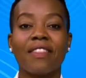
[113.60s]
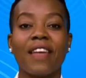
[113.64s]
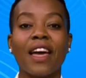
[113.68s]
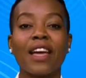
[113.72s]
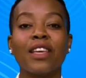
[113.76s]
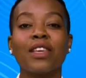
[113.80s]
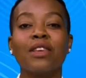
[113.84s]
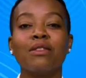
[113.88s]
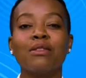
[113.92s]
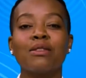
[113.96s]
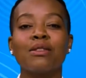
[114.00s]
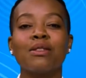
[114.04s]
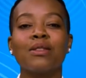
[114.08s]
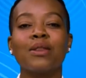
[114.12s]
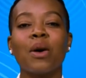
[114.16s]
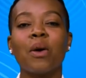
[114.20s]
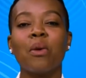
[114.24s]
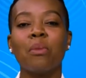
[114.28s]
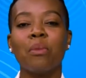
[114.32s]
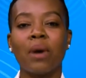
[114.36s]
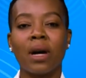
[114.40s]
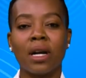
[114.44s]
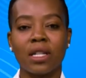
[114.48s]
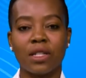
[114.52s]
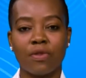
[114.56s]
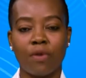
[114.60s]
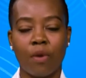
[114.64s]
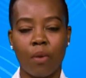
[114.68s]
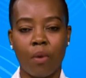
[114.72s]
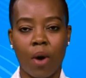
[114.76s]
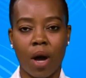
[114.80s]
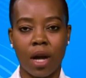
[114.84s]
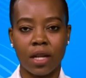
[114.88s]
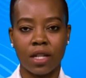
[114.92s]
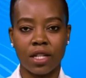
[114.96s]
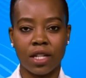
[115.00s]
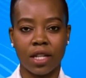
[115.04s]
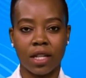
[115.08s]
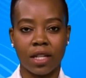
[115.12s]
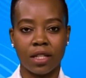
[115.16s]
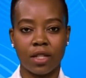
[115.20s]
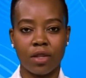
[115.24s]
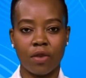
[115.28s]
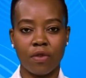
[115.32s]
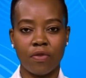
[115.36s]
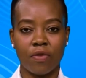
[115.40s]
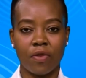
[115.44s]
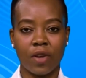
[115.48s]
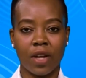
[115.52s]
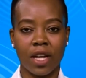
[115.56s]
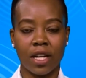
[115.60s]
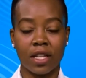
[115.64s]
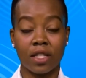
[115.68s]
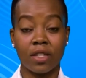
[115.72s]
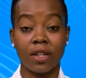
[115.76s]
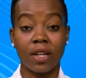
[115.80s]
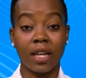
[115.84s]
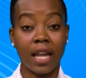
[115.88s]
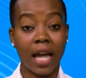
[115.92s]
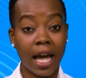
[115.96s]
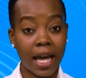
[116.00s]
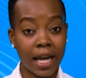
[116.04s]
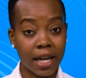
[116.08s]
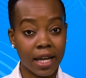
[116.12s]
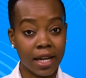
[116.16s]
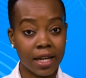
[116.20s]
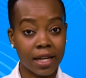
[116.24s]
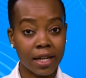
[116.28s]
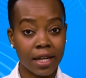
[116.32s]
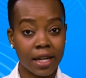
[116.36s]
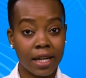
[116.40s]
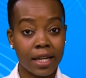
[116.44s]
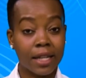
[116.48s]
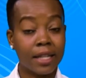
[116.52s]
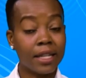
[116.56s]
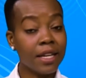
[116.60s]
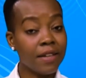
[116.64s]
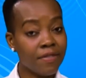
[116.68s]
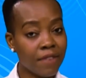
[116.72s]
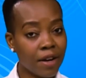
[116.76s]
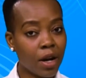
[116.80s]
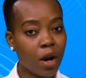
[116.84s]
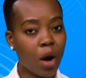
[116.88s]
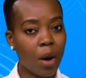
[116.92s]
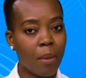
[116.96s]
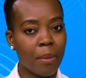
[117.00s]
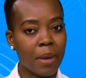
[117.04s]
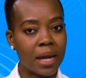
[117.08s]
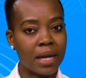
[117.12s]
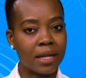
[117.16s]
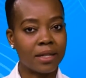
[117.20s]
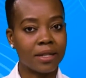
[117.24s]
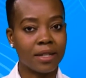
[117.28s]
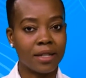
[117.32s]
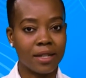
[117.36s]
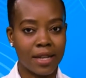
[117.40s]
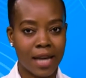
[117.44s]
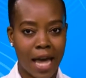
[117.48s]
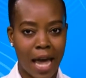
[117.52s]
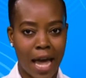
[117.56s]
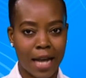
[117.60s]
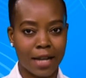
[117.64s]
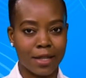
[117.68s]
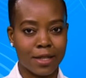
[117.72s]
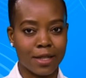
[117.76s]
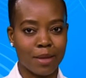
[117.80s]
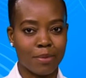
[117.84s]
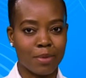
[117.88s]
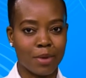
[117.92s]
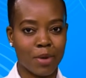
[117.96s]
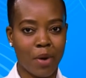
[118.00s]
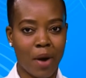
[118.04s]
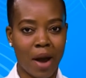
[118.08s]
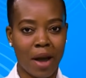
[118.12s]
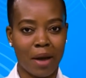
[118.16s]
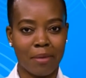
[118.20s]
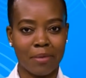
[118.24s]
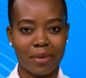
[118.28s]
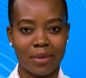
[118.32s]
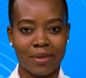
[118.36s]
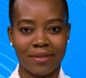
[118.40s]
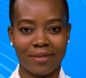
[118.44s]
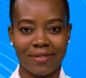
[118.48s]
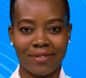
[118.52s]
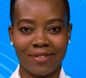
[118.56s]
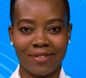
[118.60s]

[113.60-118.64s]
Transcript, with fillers: Thank you so much for watching. Don't forget to like, leave a comment, and subscribe.